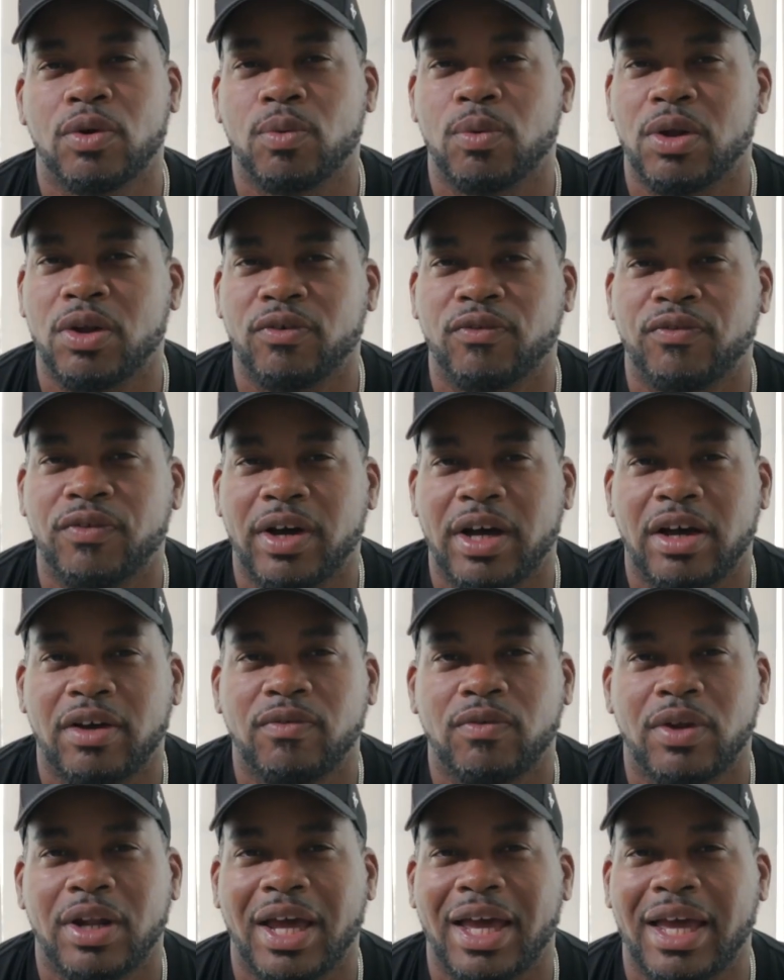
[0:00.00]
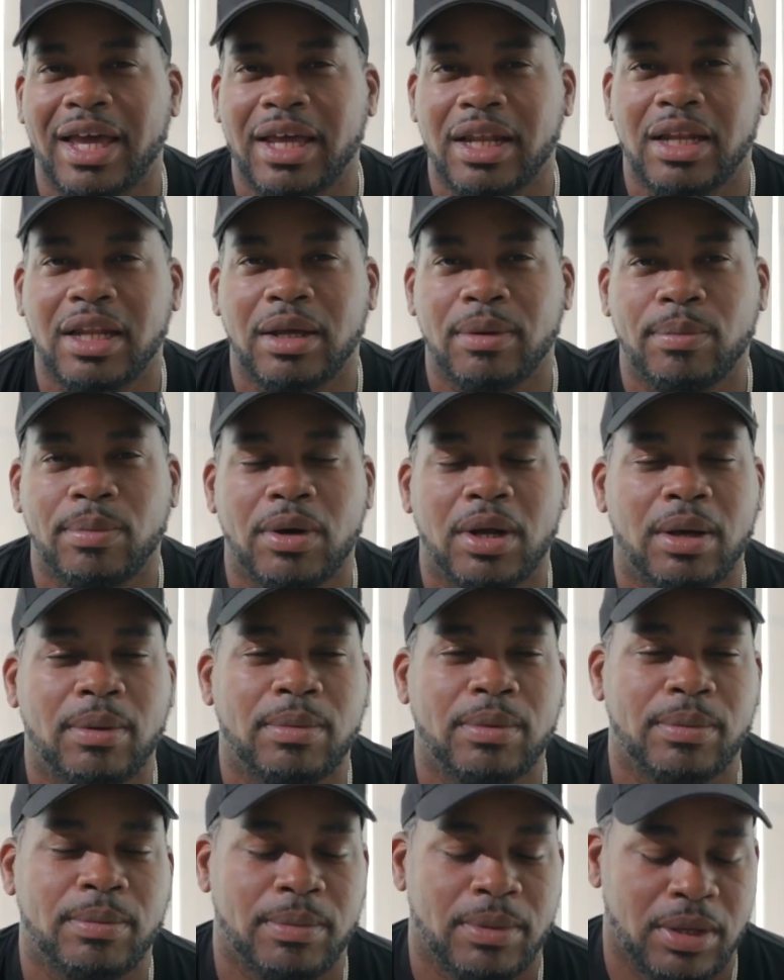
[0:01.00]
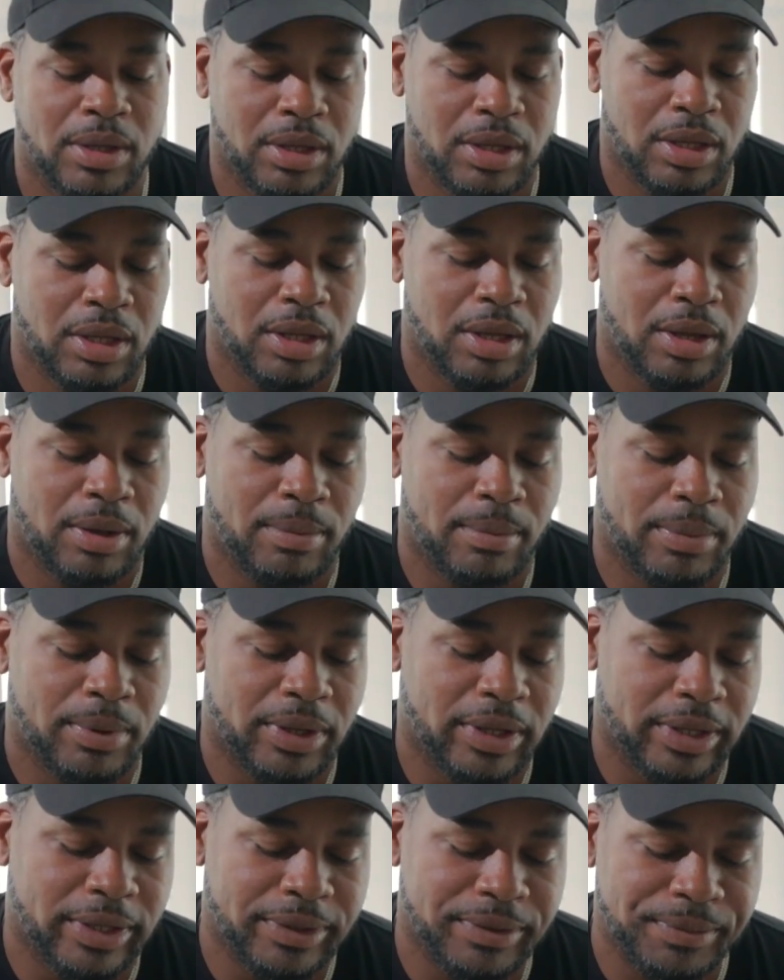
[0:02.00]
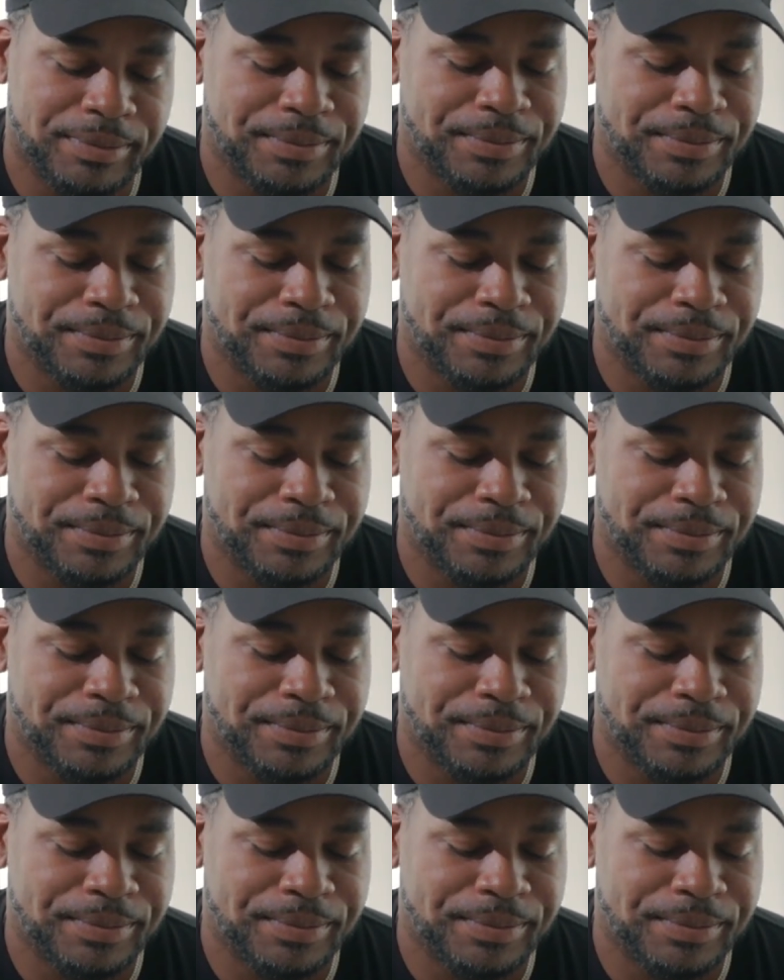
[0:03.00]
to 105 would have had that problem, but